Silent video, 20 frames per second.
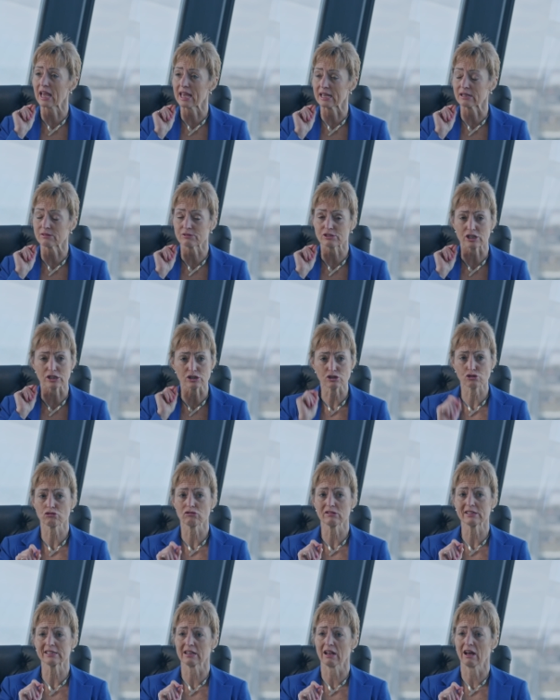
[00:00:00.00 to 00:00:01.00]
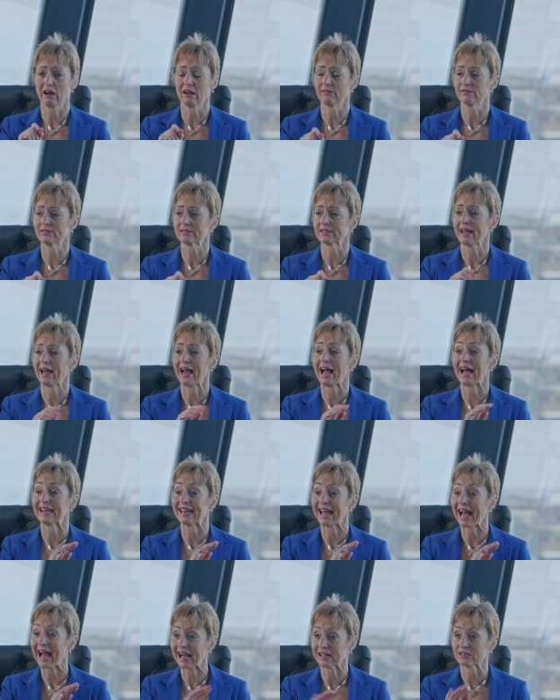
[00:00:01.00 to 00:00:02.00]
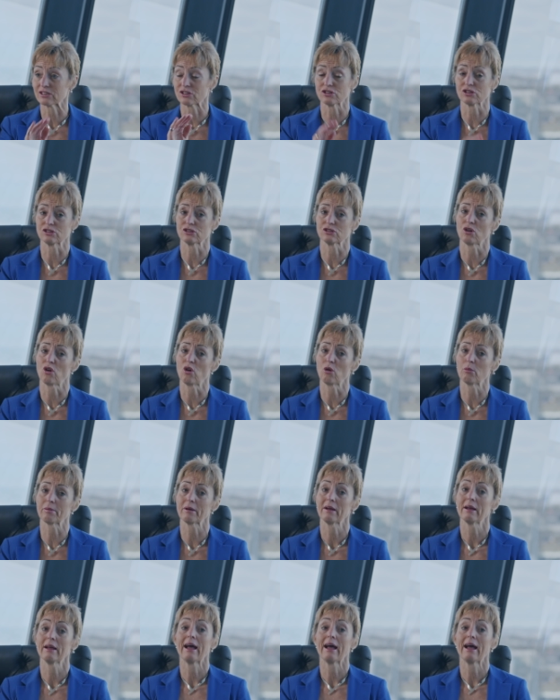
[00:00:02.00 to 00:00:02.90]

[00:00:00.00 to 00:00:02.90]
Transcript: it destroys lives and it has to stop.